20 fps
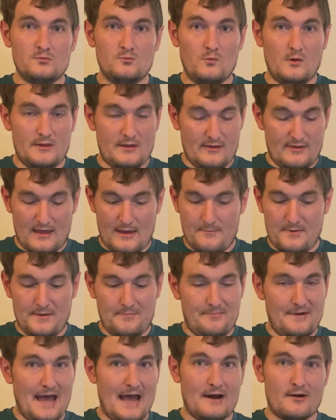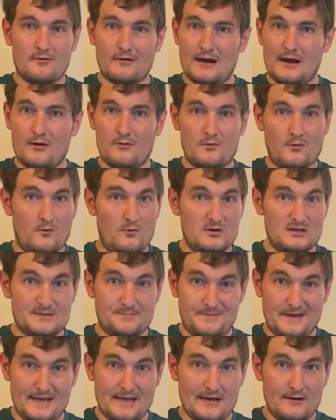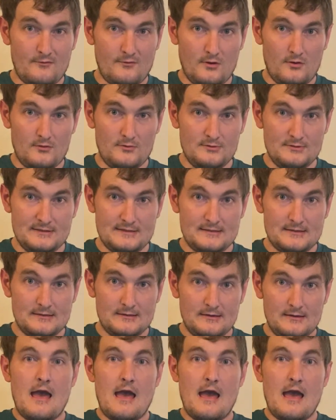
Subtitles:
whether they be background or speaking roles,